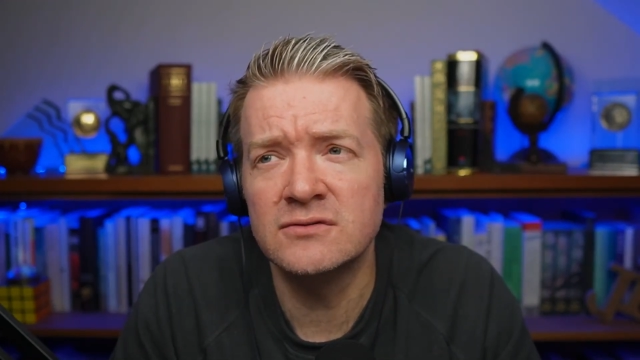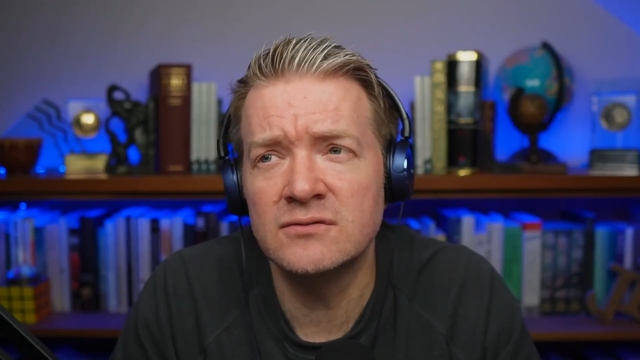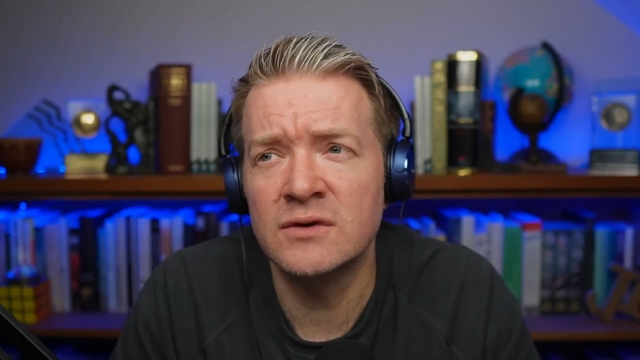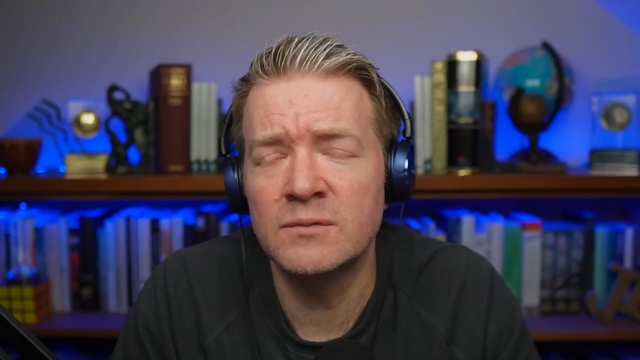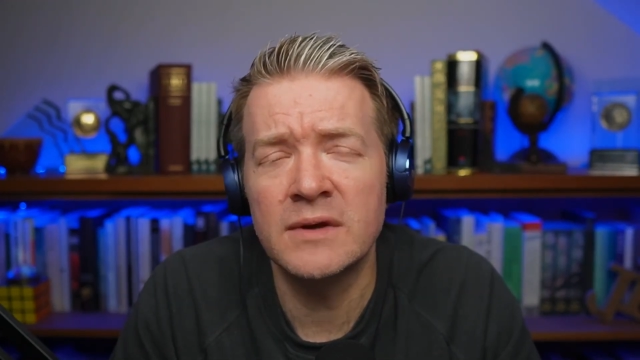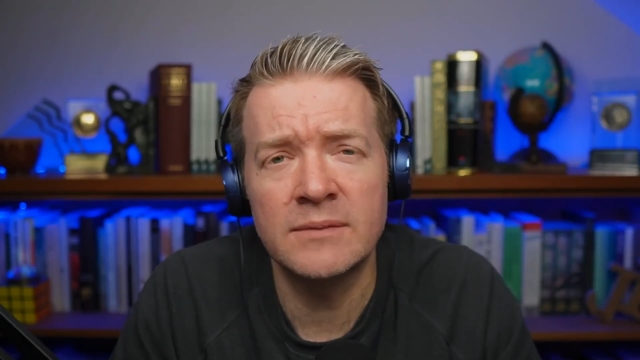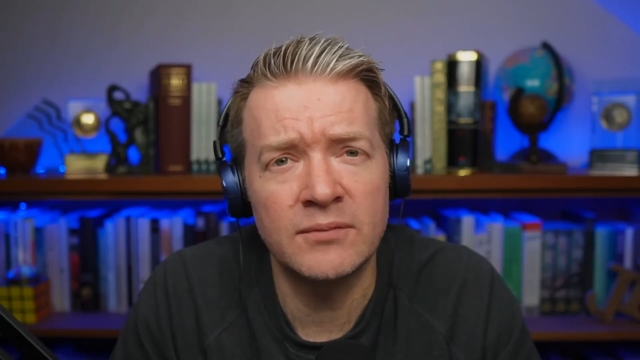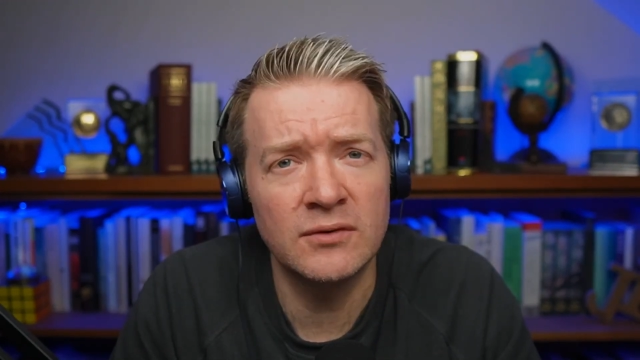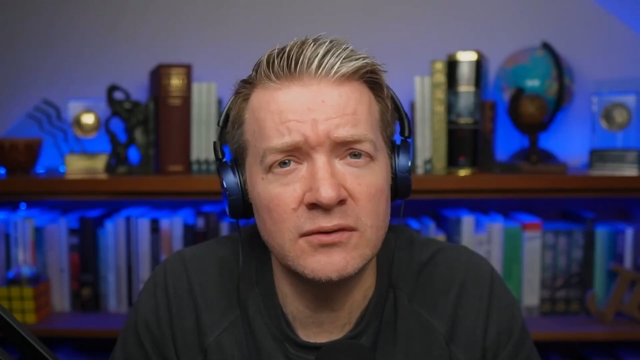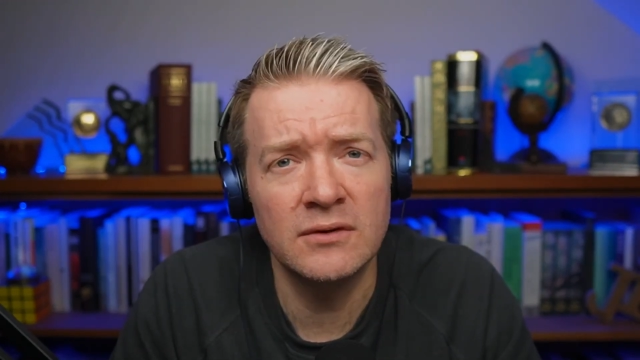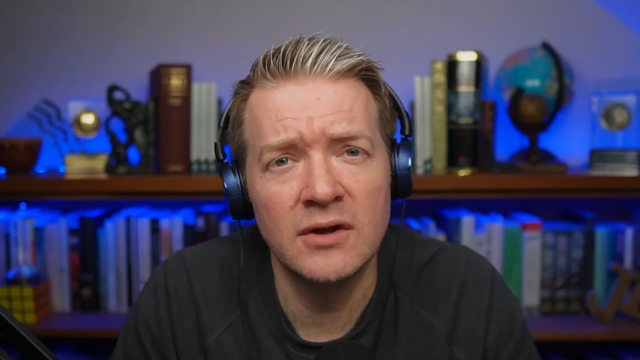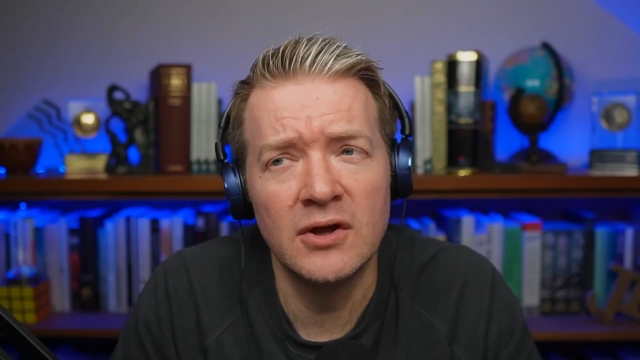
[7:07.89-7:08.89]
with
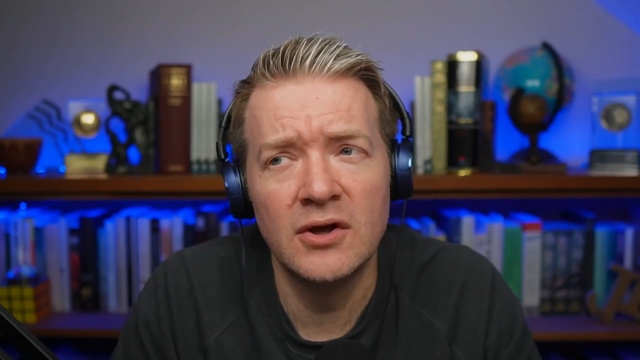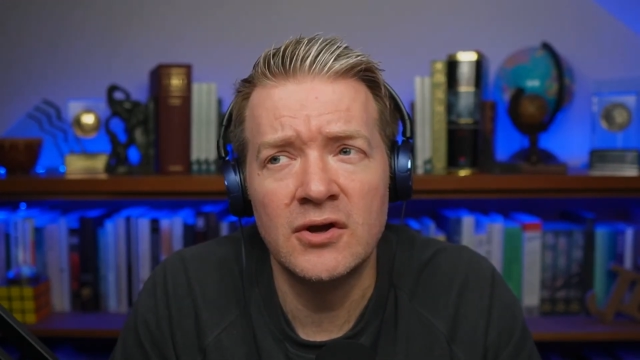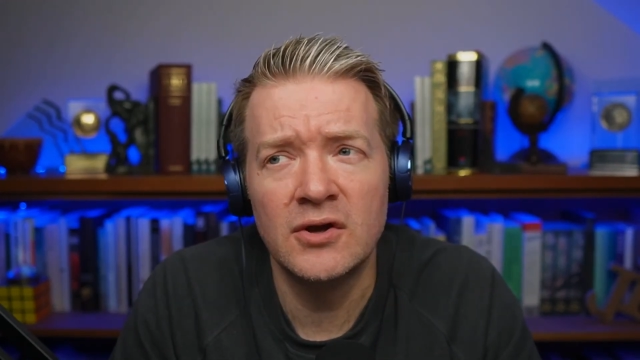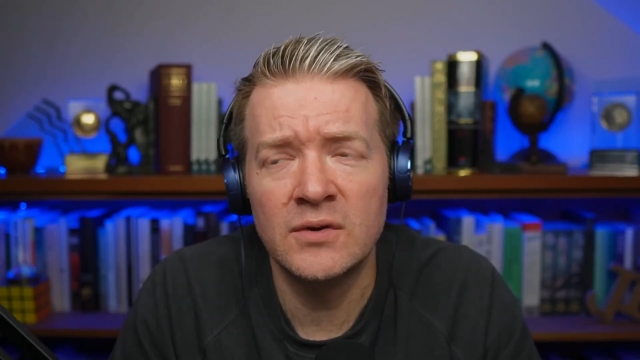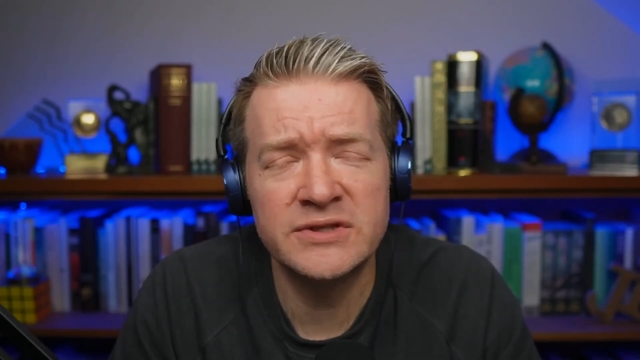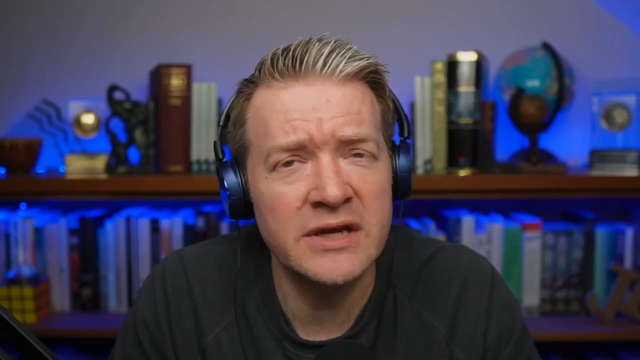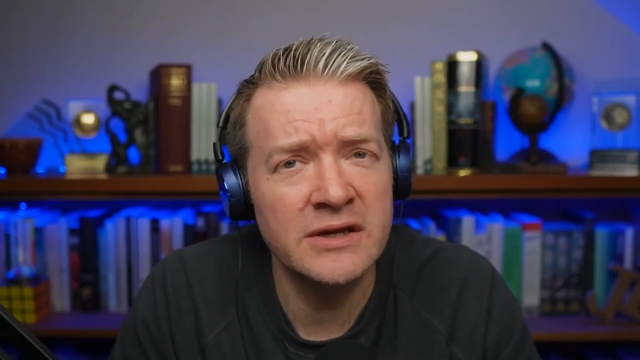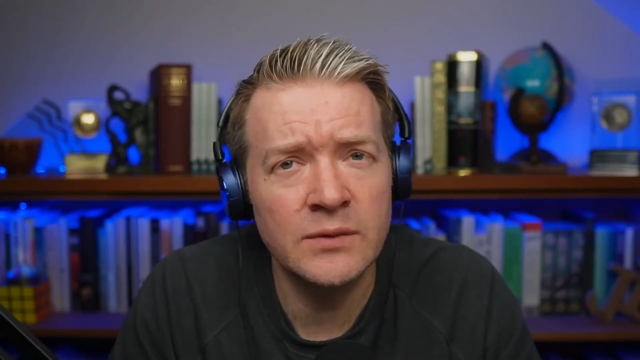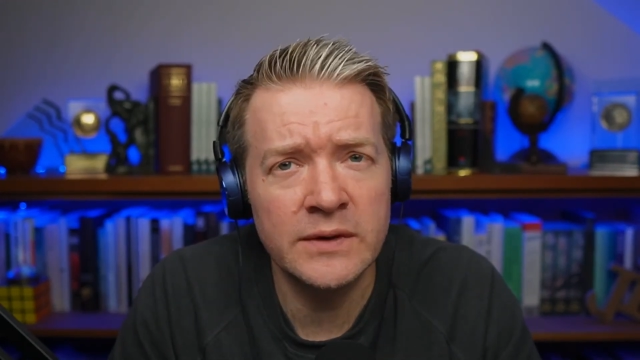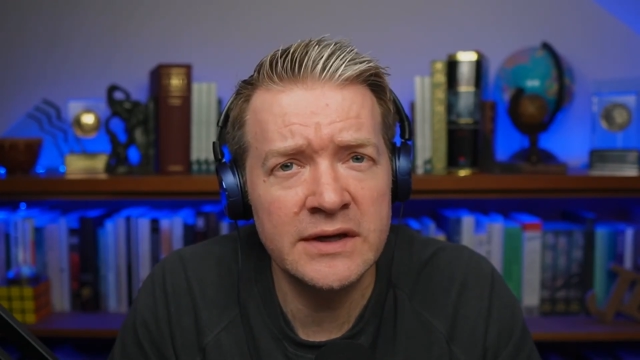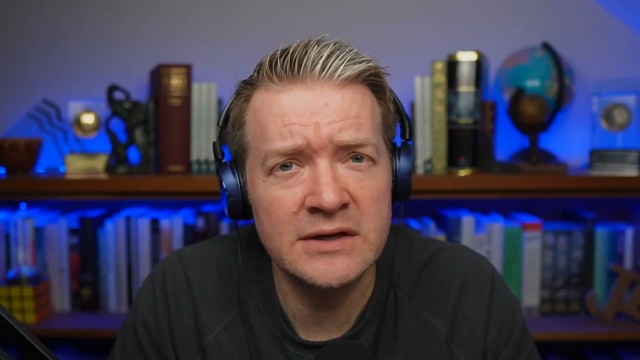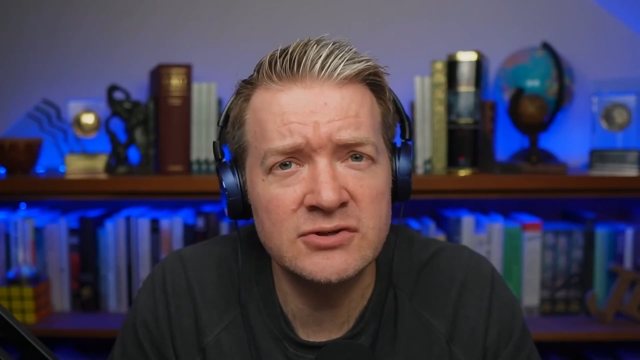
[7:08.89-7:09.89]
people who are
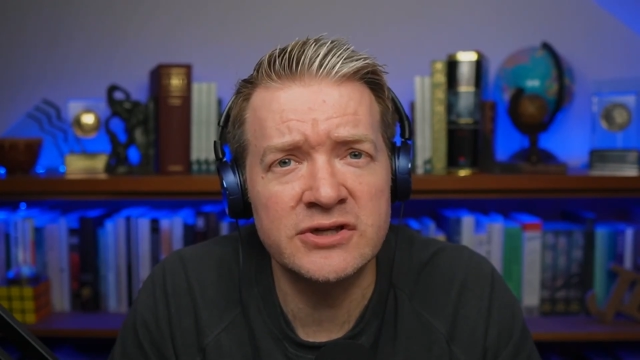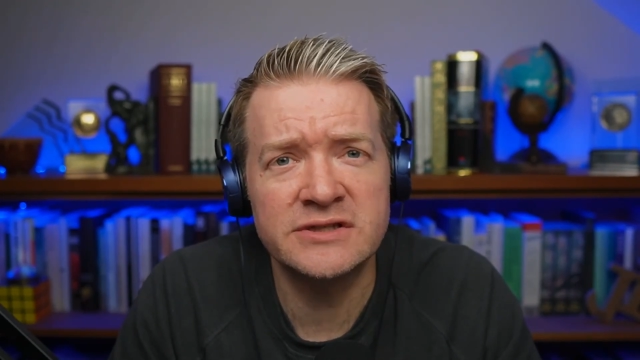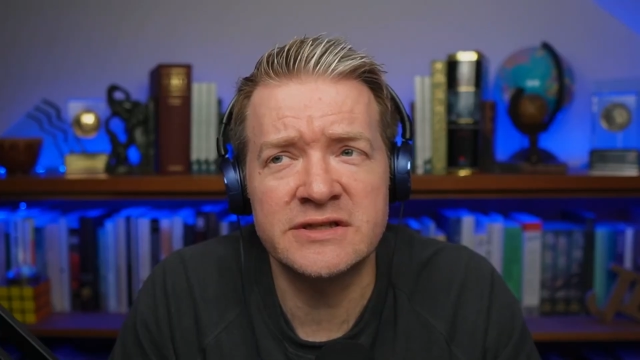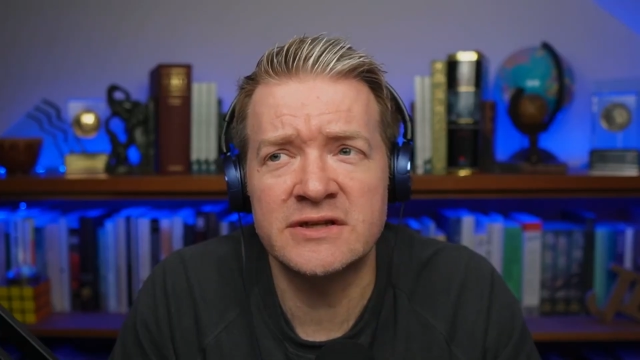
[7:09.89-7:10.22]
genuinely interested and